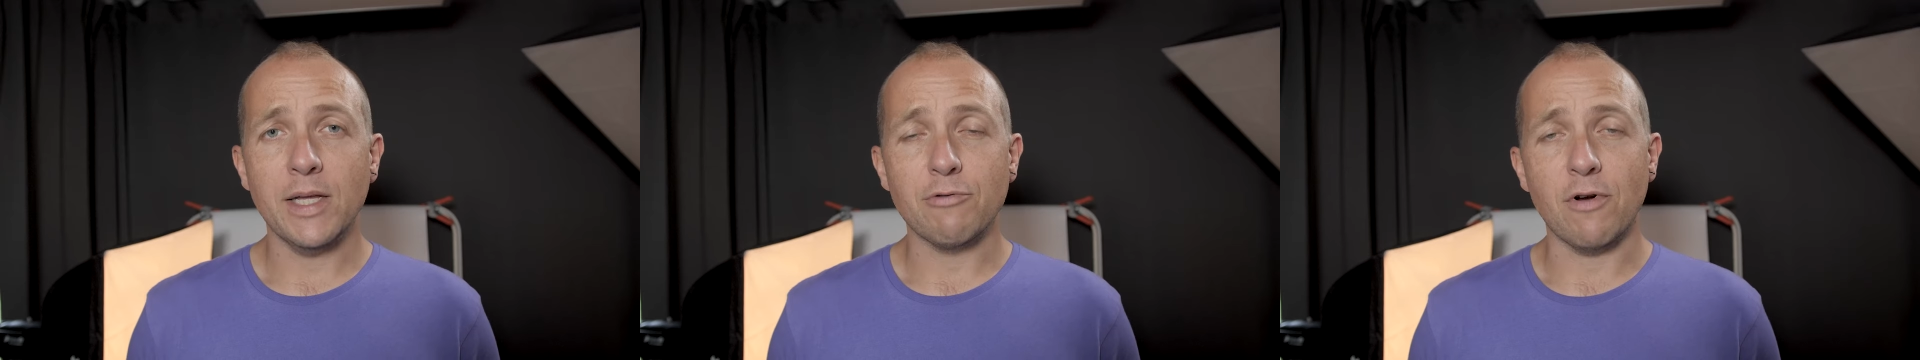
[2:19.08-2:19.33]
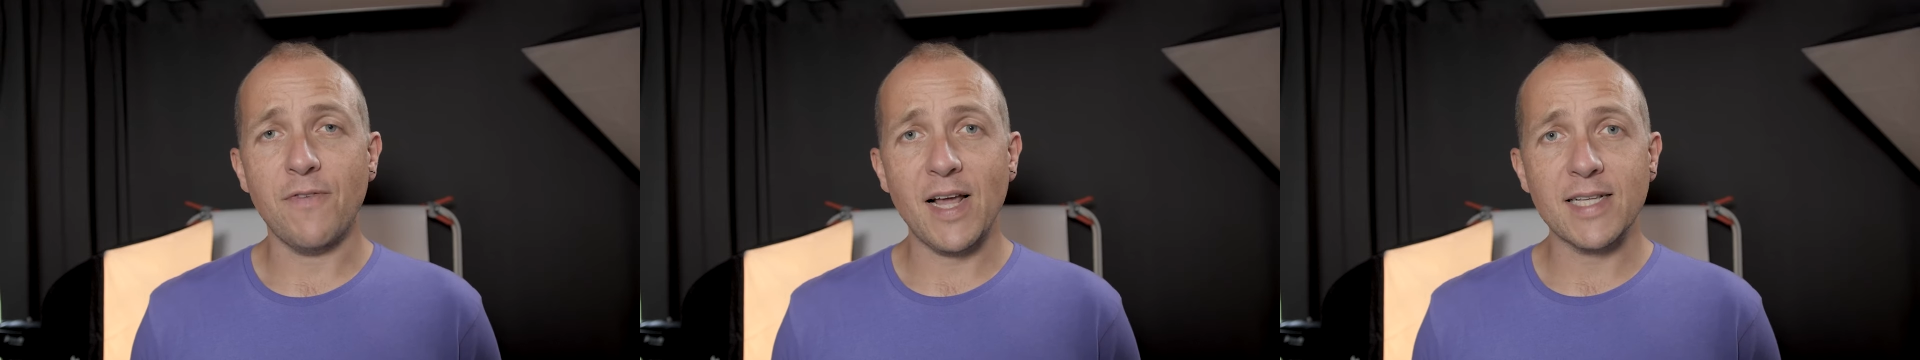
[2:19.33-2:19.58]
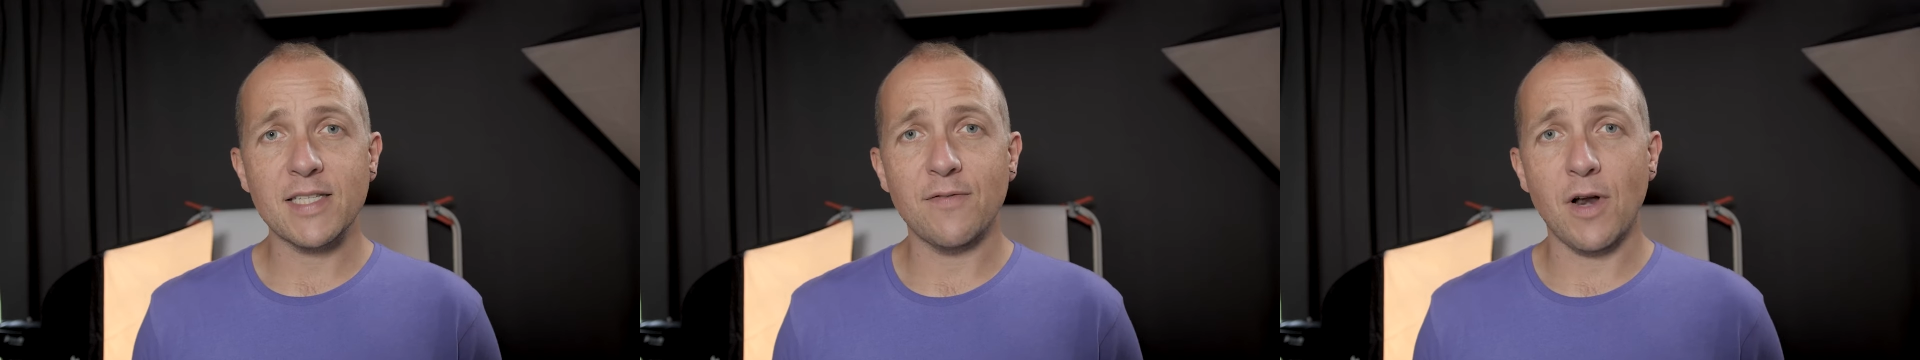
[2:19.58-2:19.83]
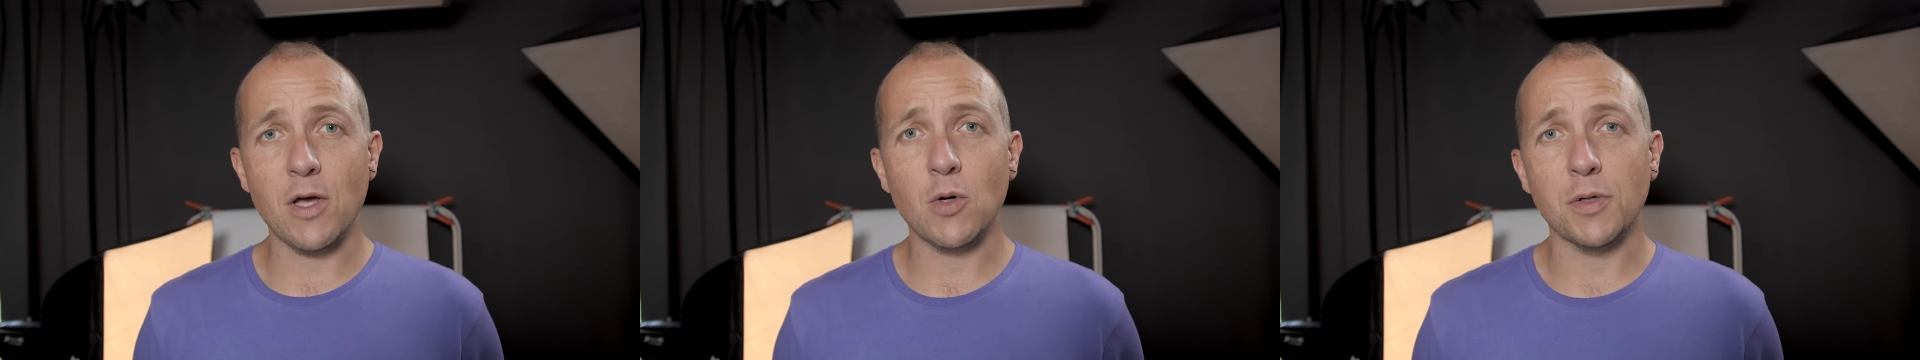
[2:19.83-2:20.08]
the
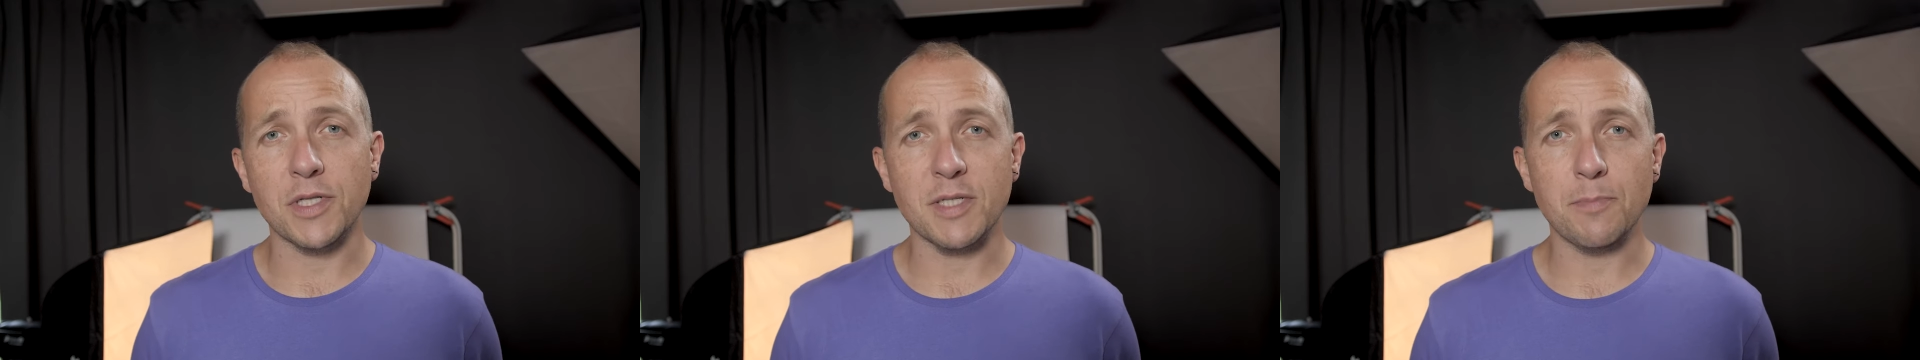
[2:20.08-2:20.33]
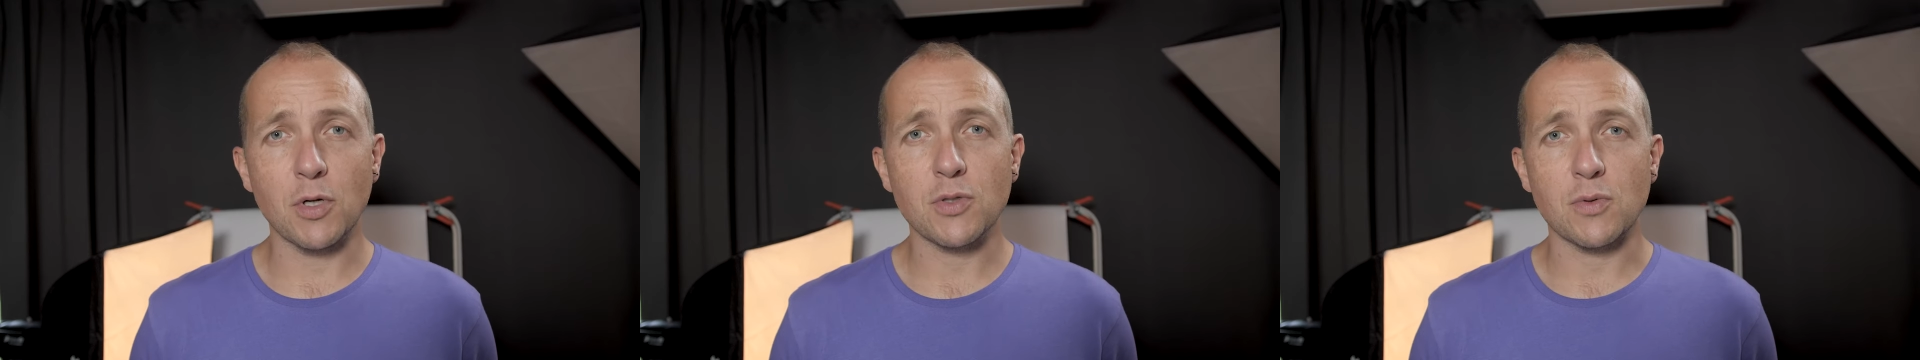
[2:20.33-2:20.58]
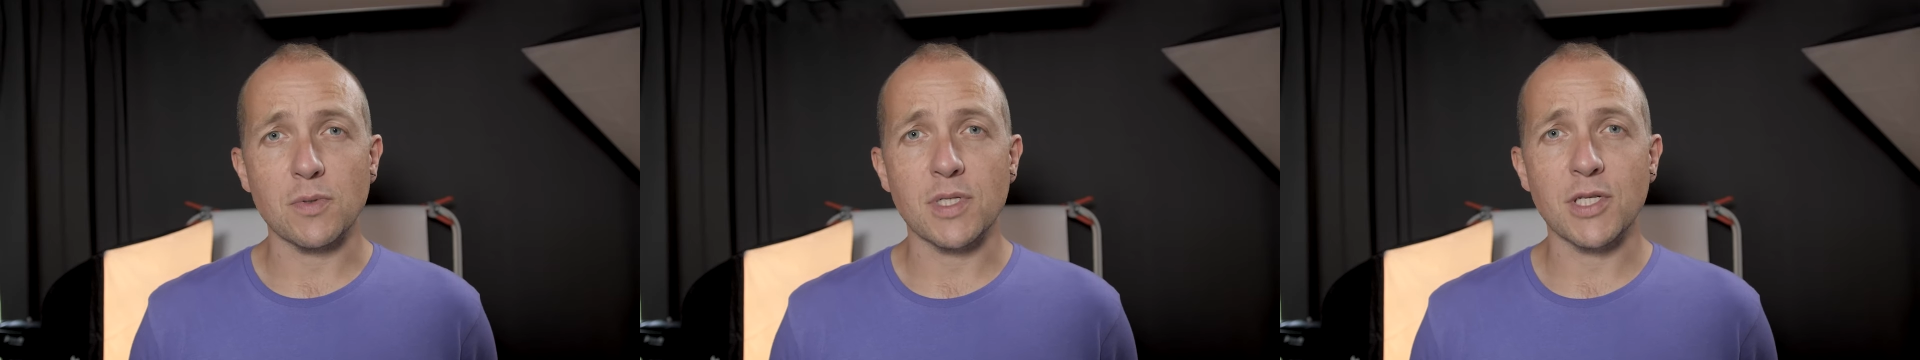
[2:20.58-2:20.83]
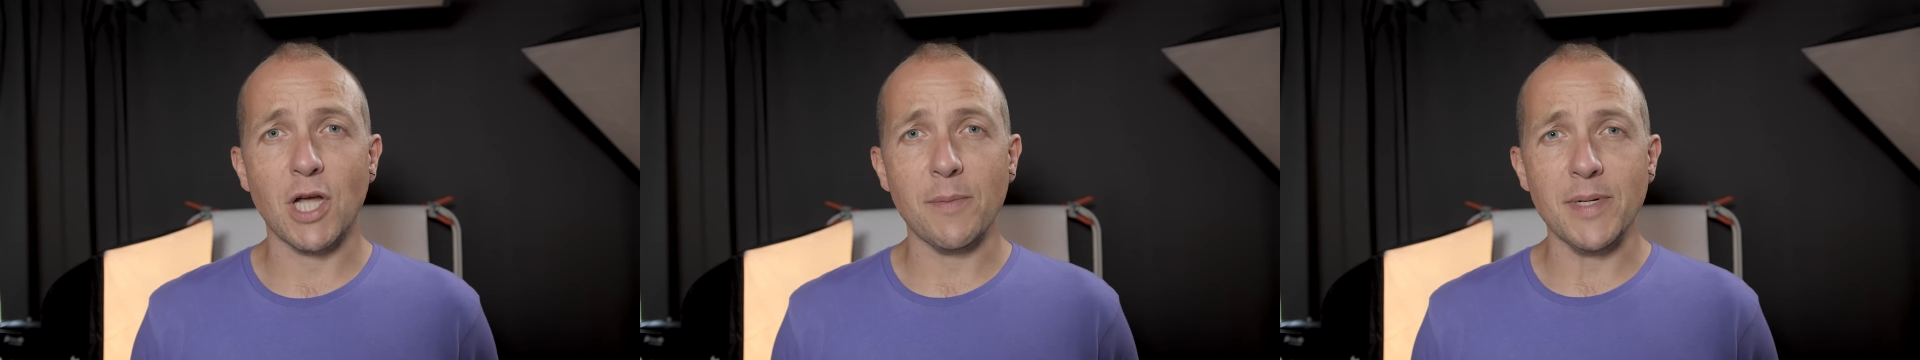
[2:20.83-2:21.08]
reflective logo on these bottles
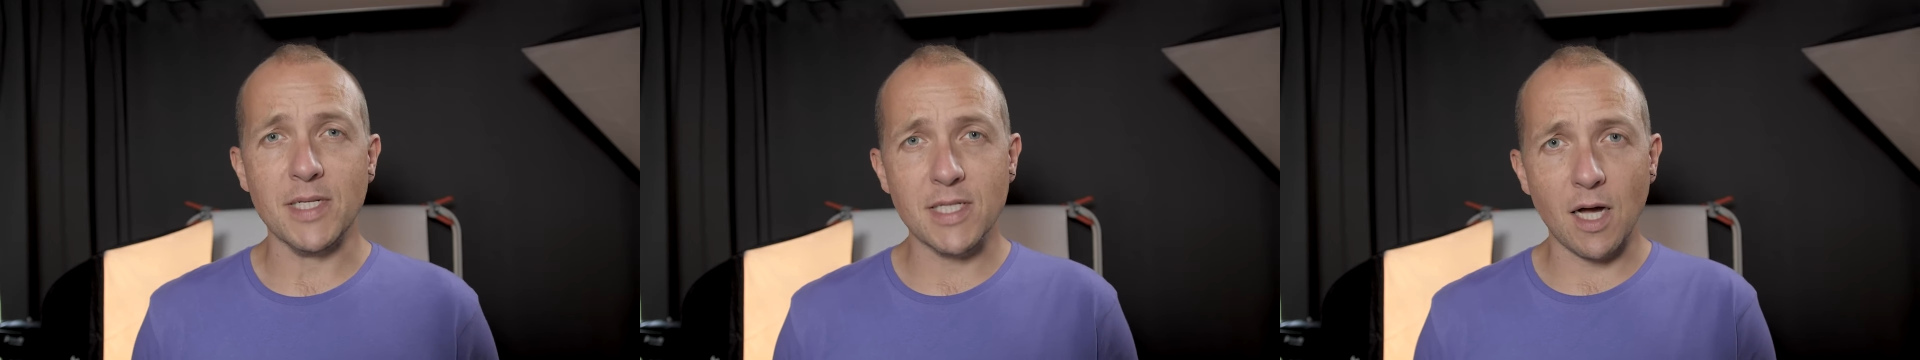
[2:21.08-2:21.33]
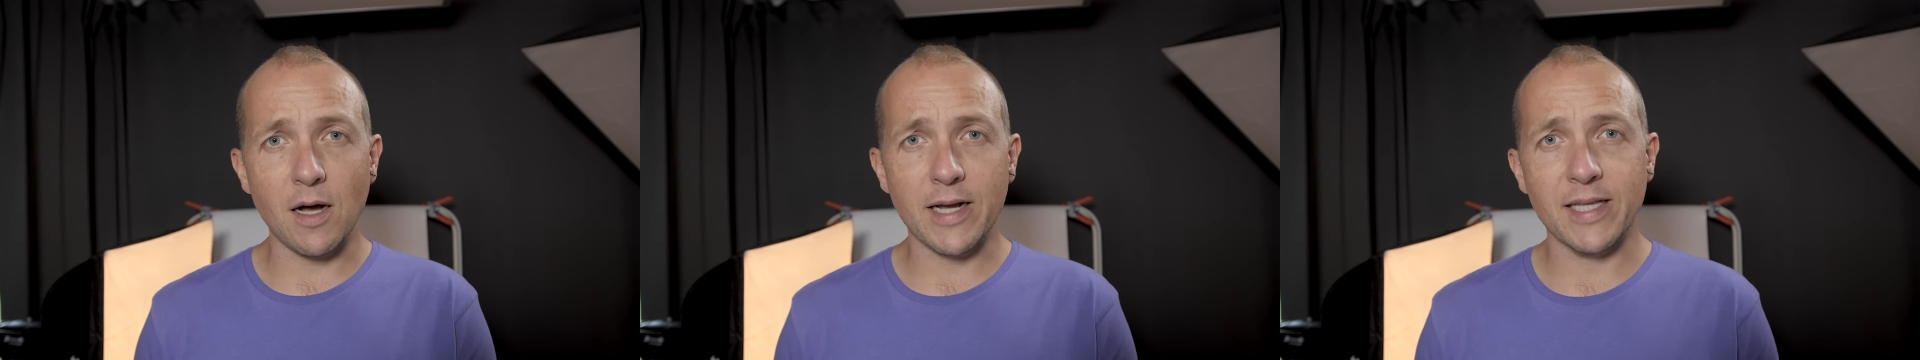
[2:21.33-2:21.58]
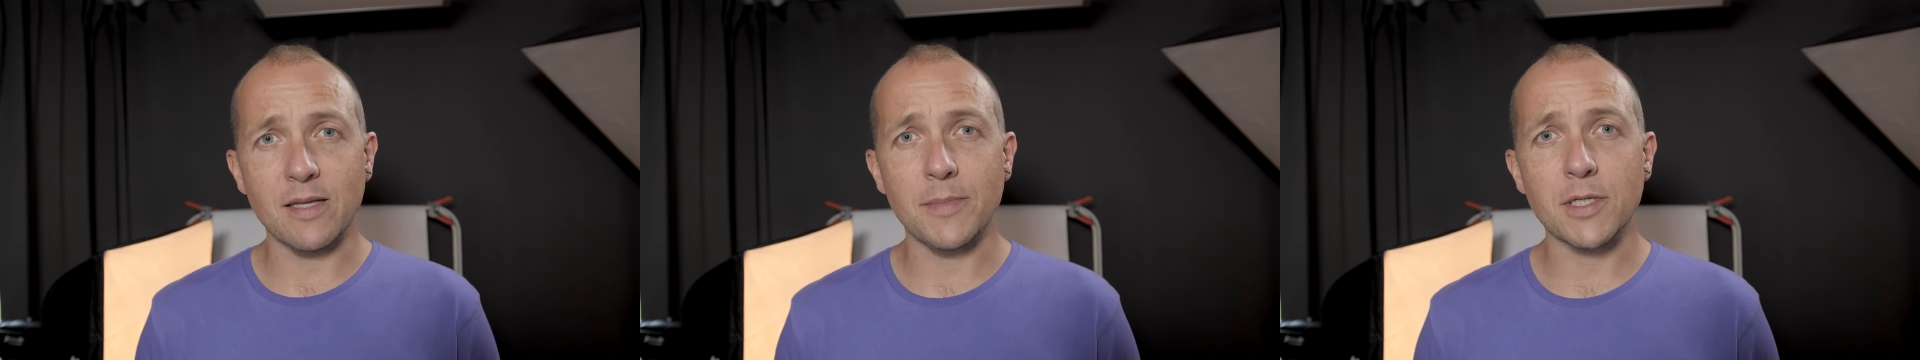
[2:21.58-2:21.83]
is going a bit dark in the